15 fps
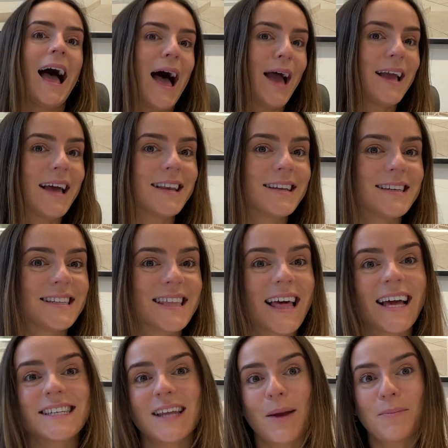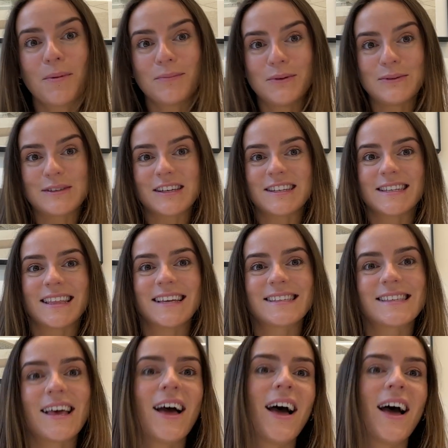I edited that. I put music to this.